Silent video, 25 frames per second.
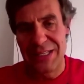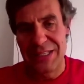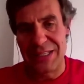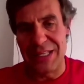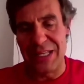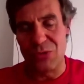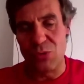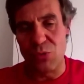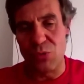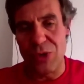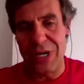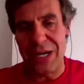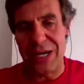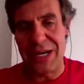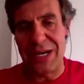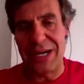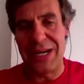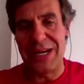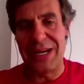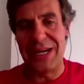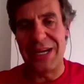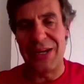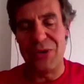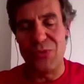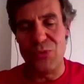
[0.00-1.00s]
that we are
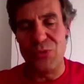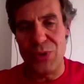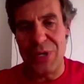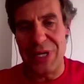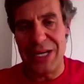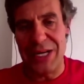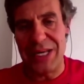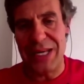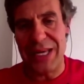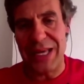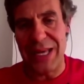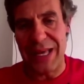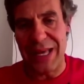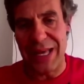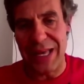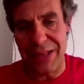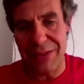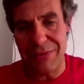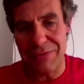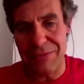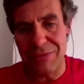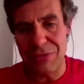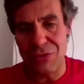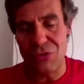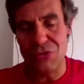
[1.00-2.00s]
a really
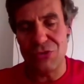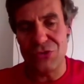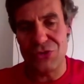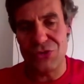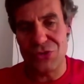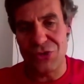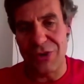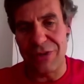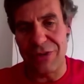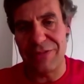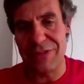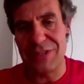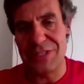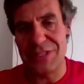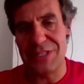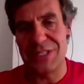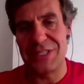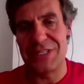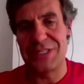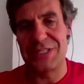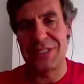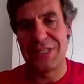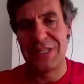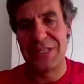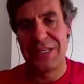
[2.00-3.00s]
helpful
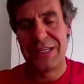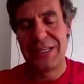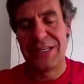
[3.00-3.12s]
services